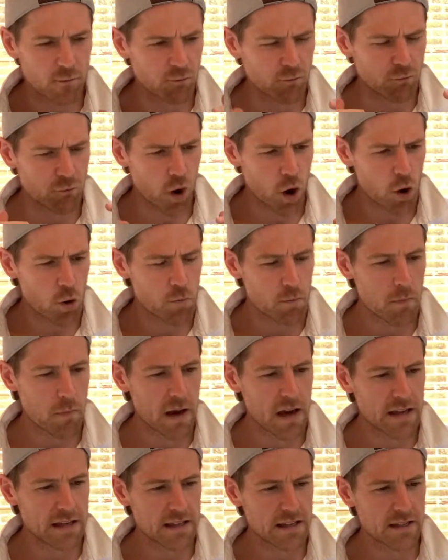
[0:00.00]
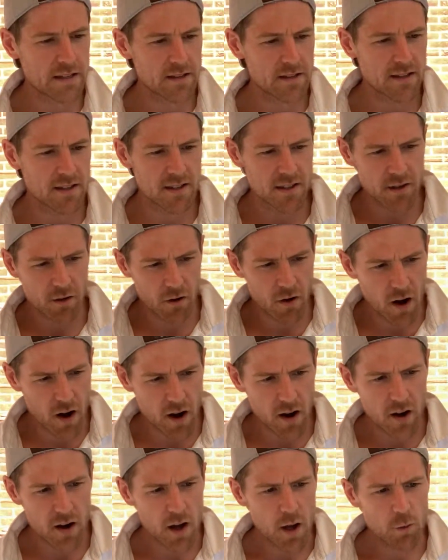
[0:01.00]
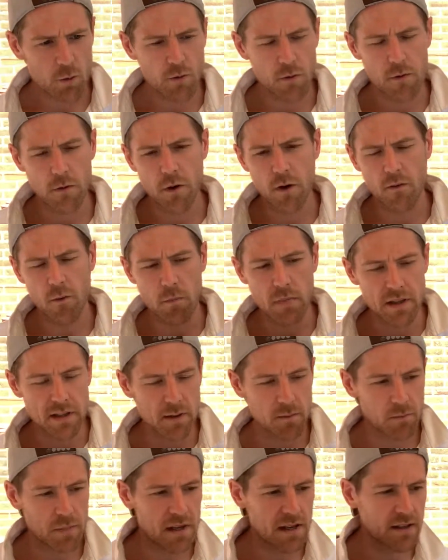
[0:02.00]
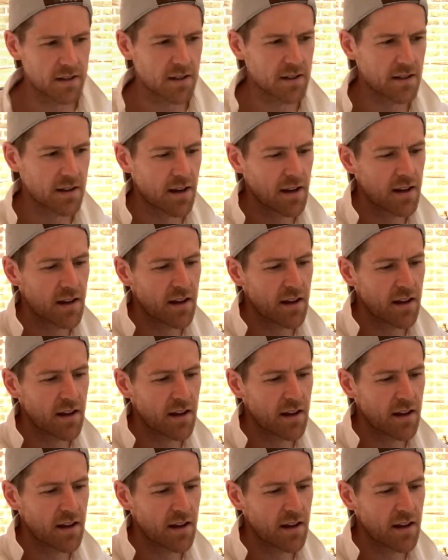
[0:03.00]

Rhone-based Syrah with a few other bits and pieces.